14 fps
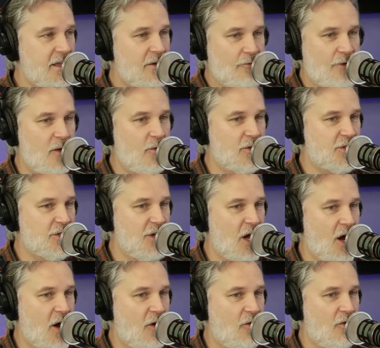you write what maybe you know.
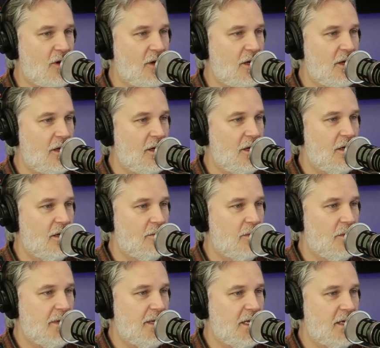Maybe in France it is.
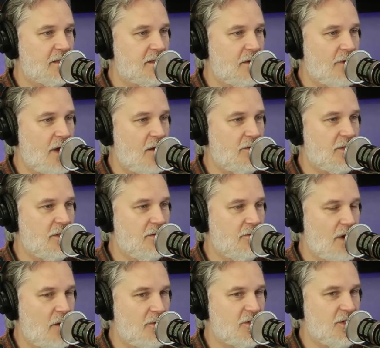Maybe it is. They write what you write what you